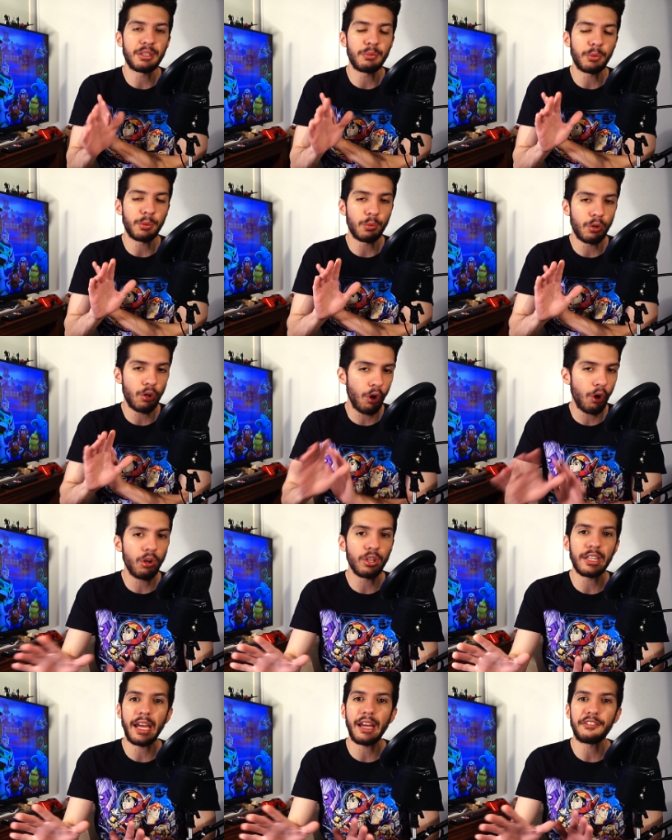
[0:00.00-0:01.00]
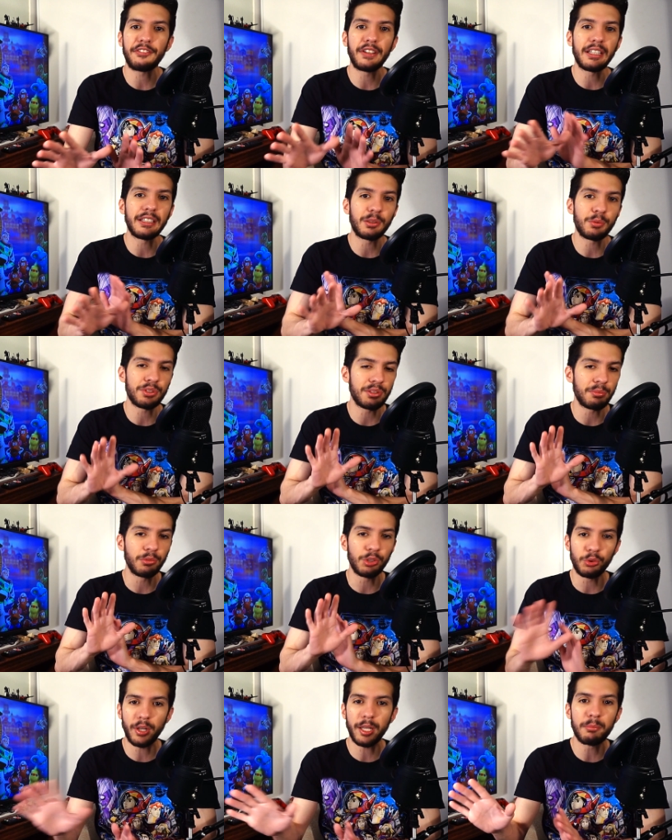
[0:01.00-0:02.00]
and we were all laughing, and there were
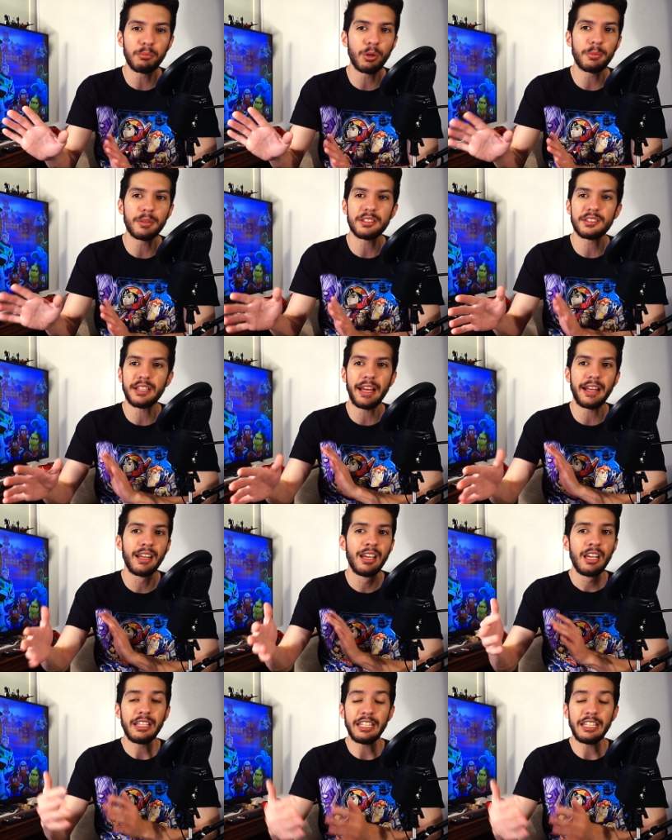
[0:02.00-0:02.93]
some great moments that